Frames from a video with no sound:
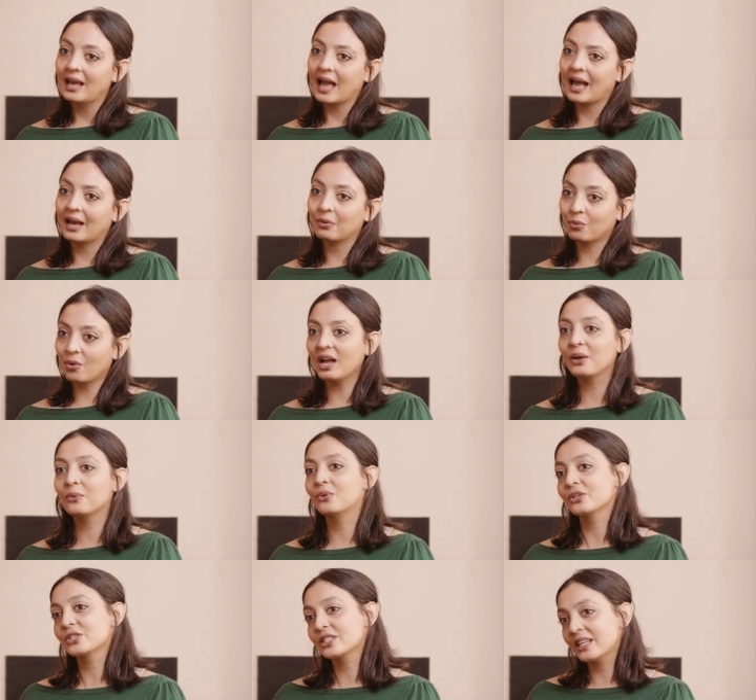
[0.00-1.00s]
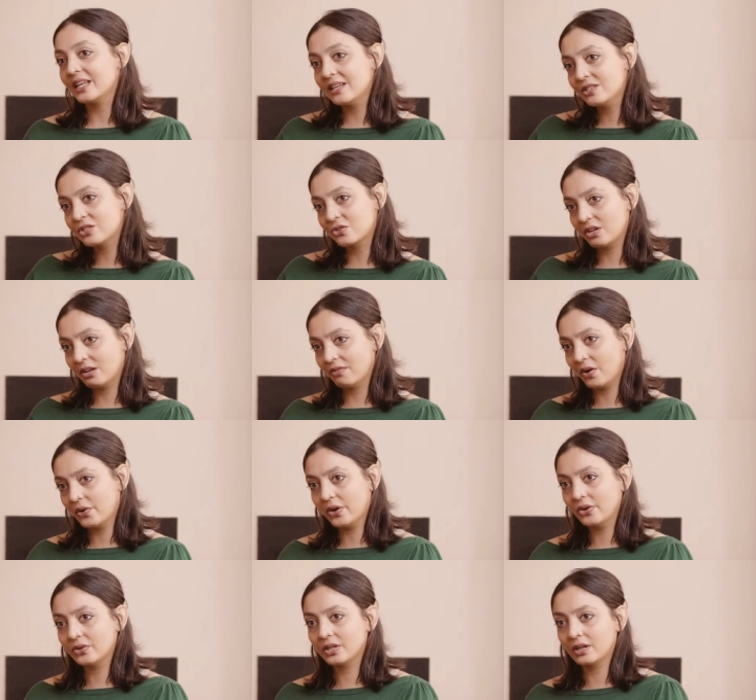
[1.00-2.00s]
and whitewash the history of our
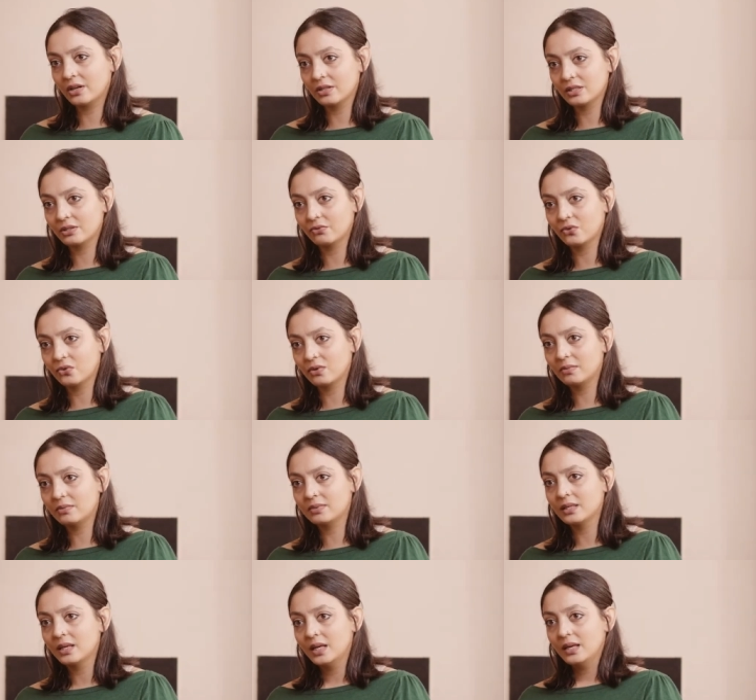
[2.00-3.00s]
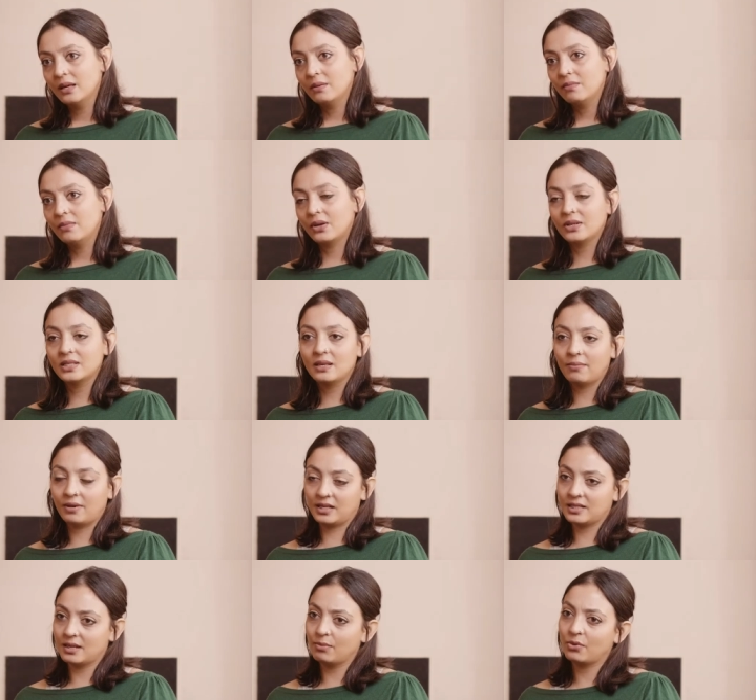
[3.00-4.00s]
own dance forms because it
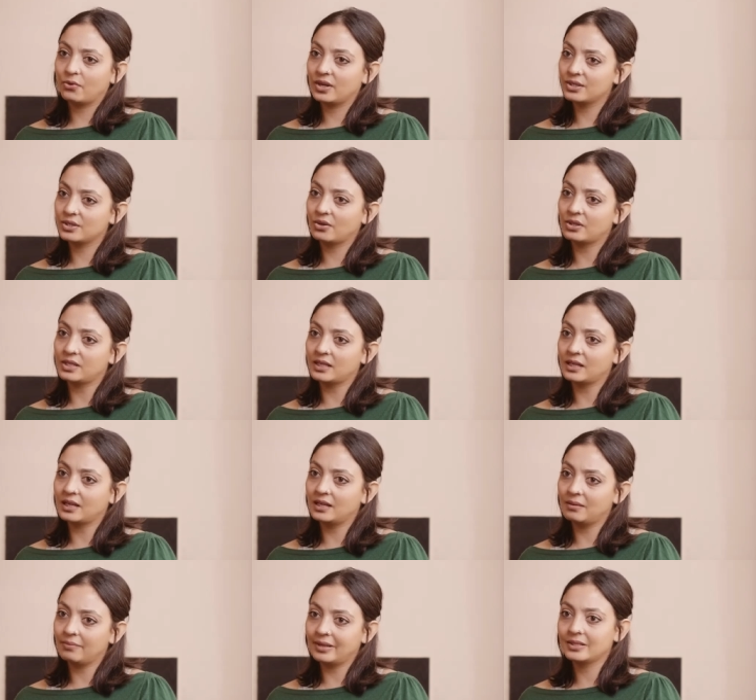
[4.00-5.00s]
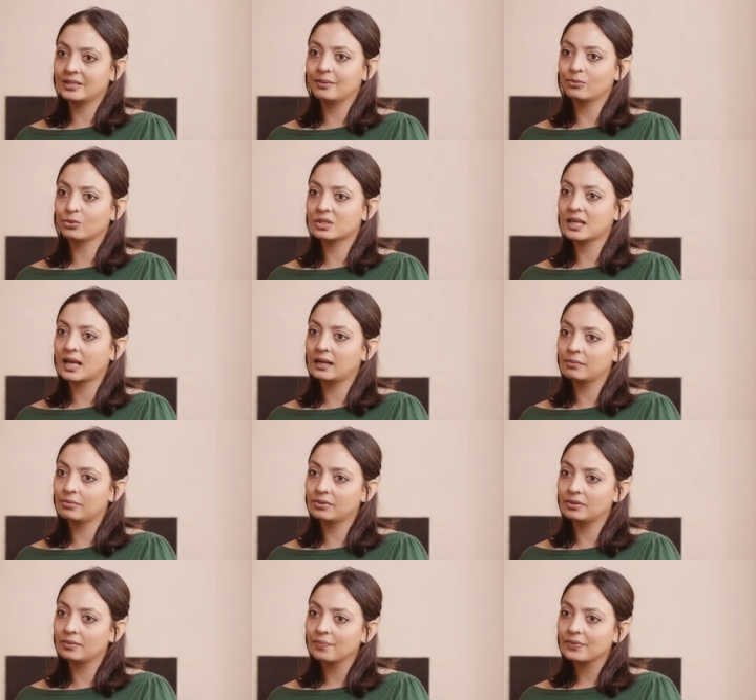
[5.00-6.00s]
makes it more exotic and it makes it more
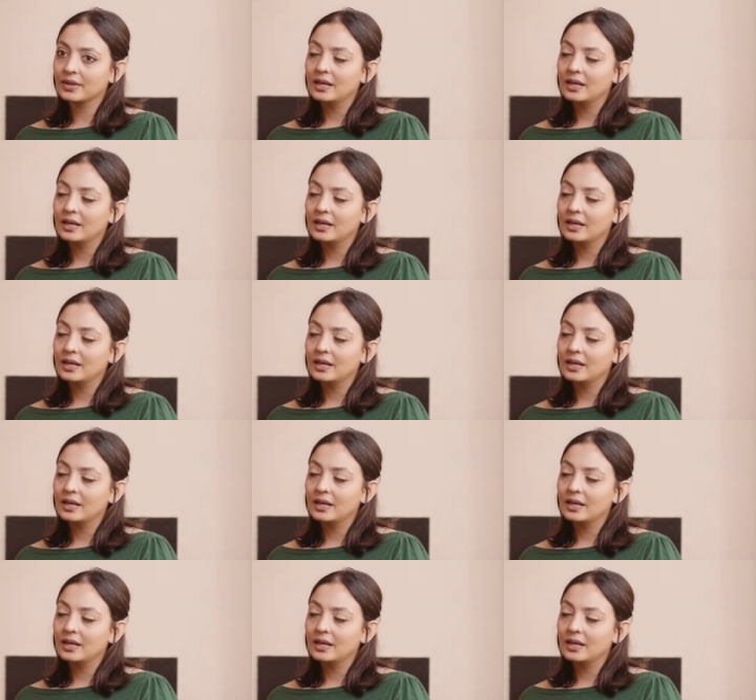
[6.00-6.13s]
sellable.